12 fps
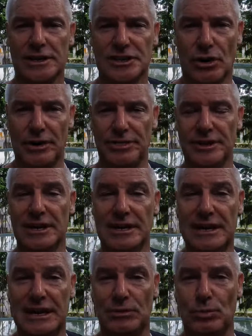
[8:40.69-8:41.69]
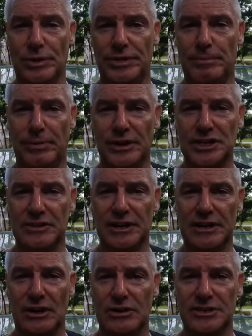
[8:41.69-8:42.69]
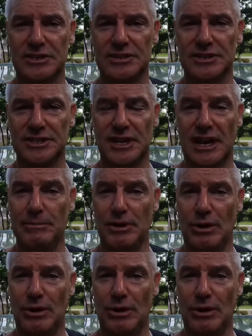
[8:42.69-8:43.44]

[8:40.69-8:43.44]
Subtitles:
So I think, again, with the pressure that goes into this game,